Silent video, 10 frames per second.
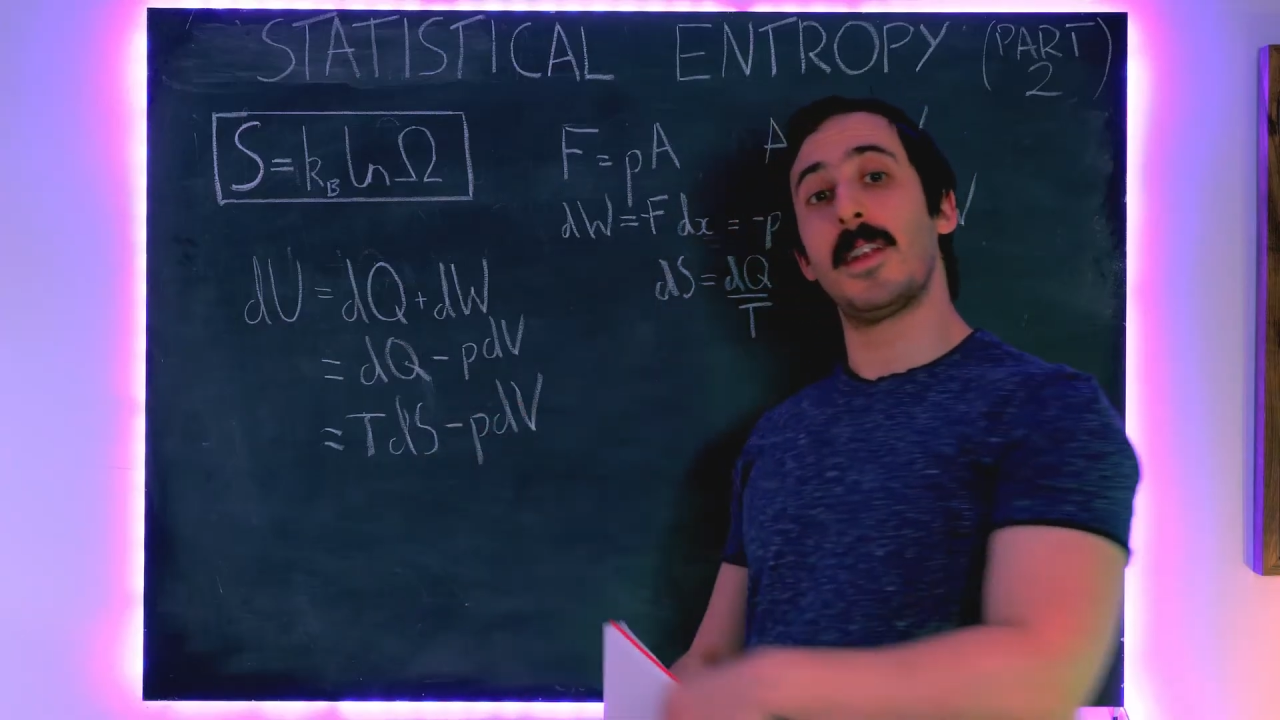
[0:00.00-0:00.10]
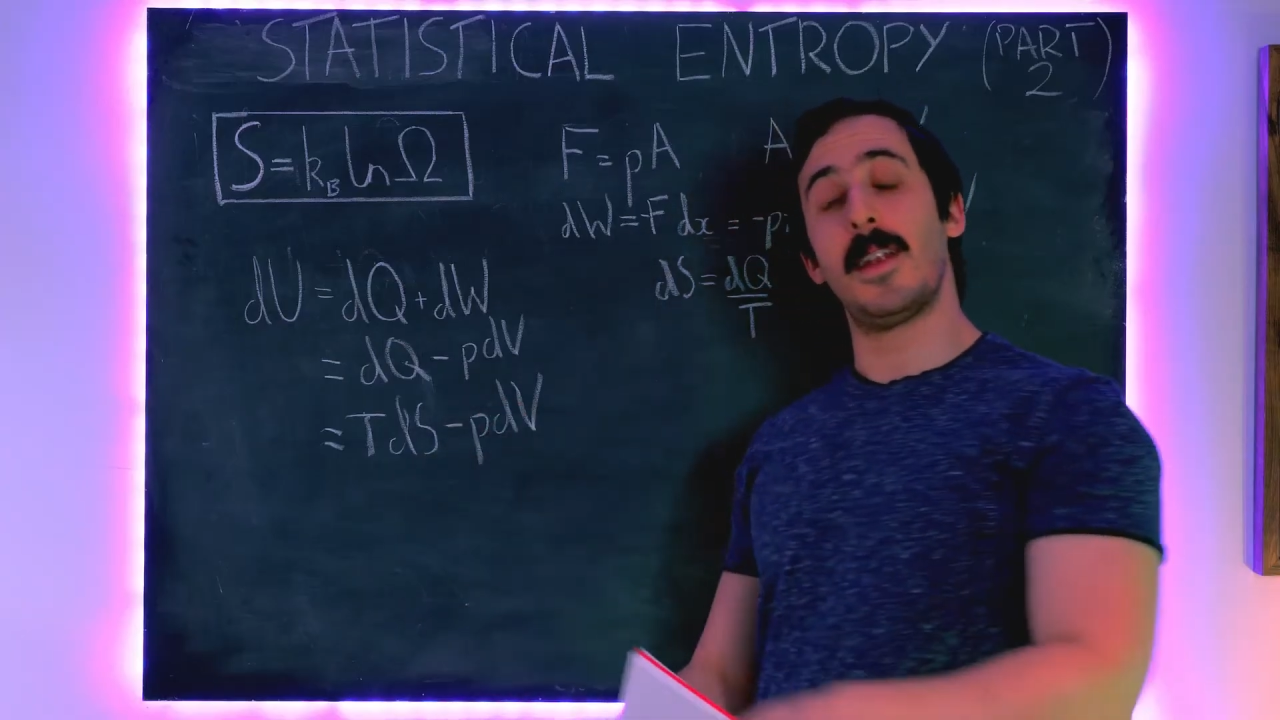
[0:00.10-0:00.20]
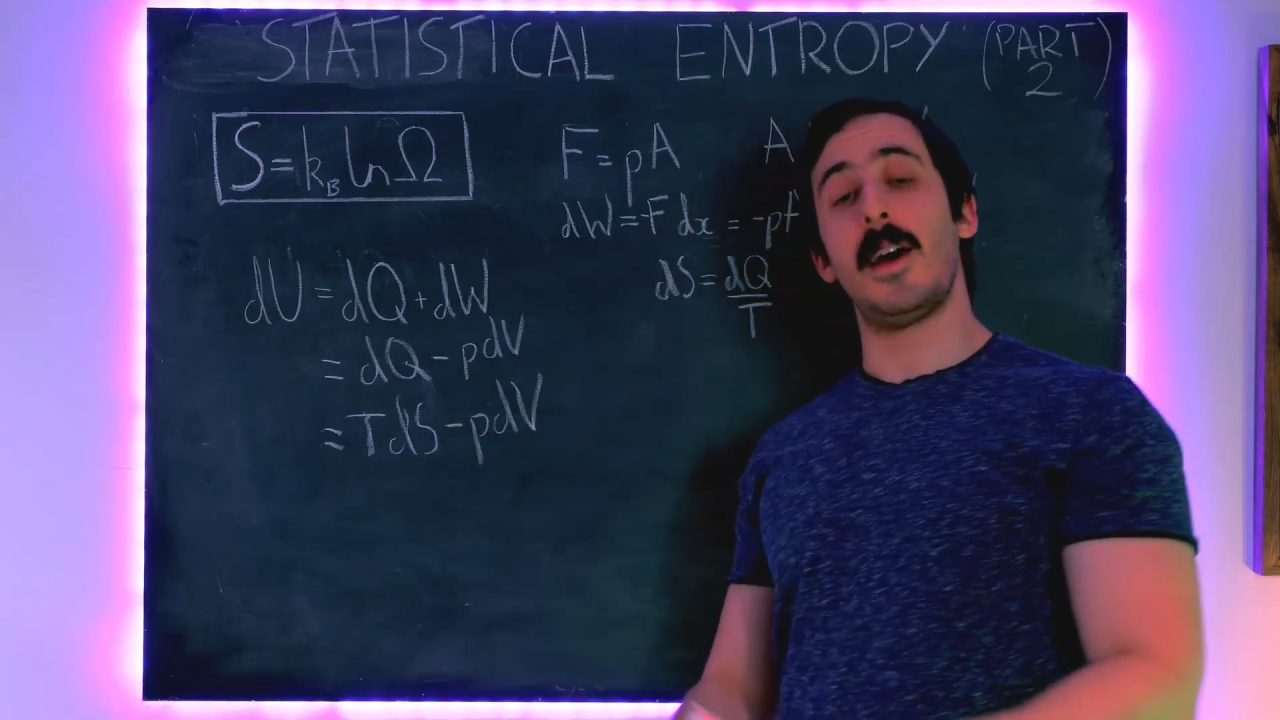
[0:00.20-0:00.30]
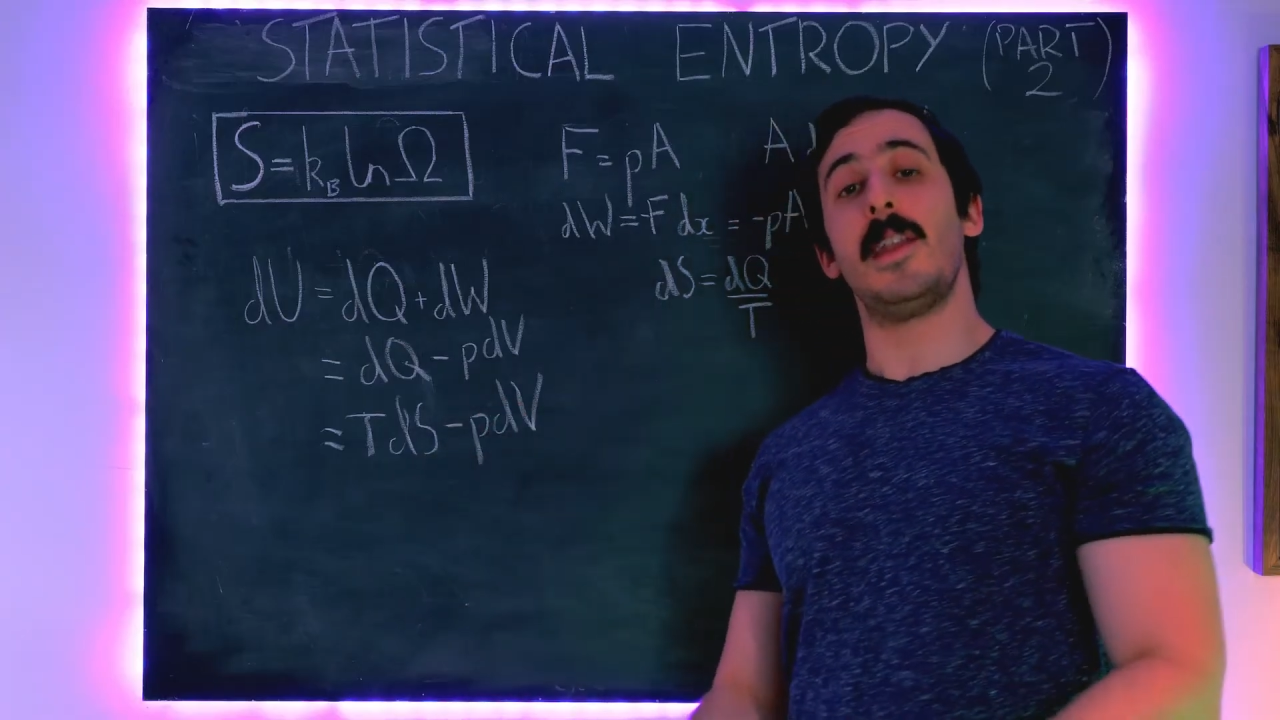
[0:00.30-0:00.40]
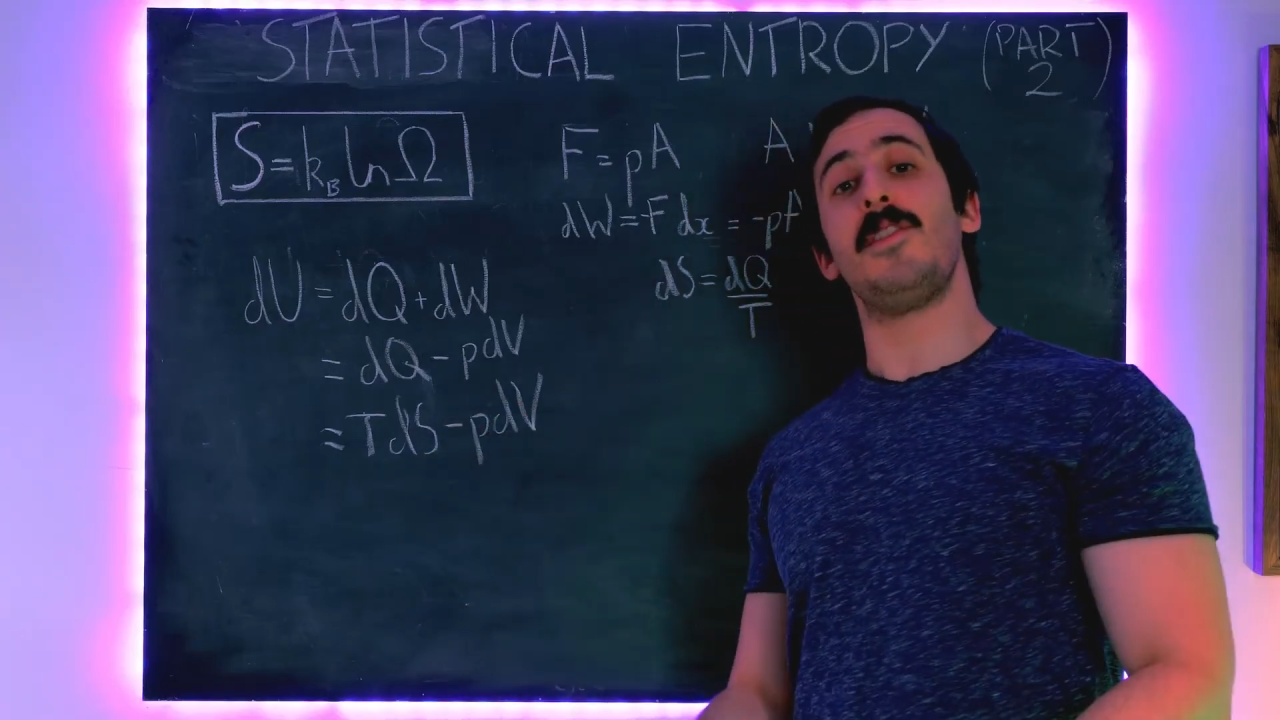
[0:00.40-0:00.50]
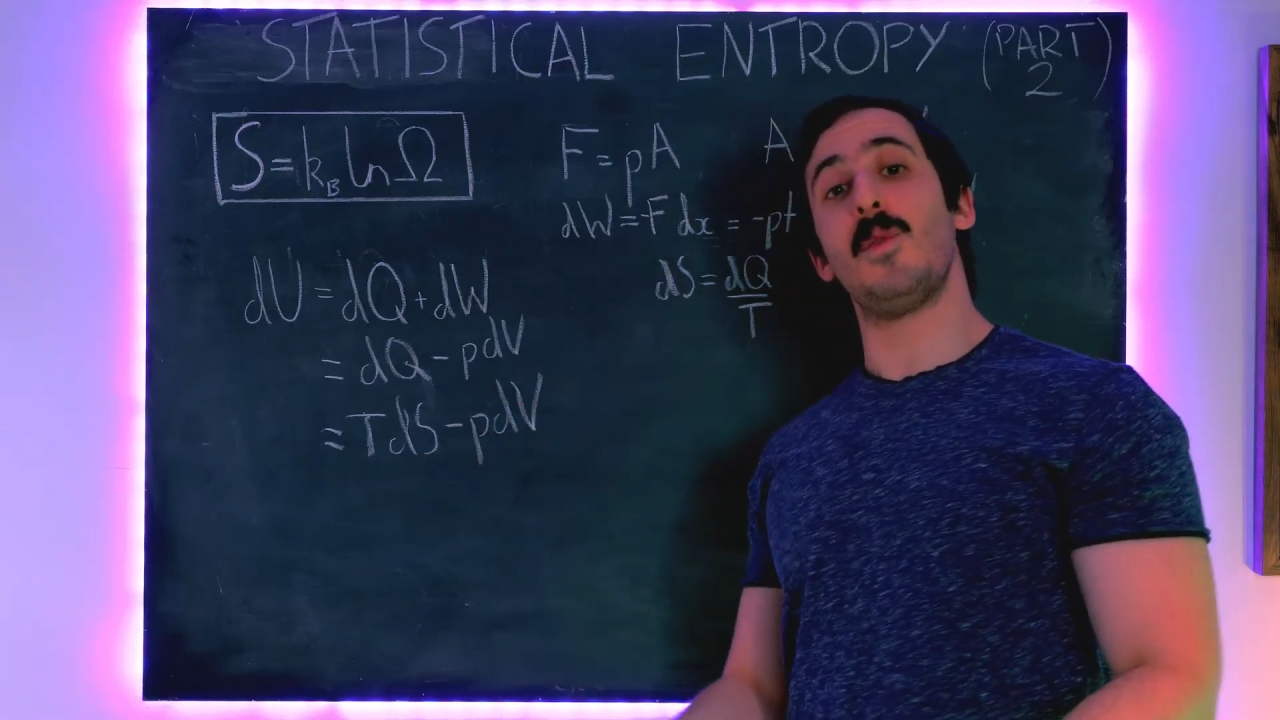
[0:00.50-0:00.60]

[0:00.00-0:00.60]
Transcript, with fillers: to learn if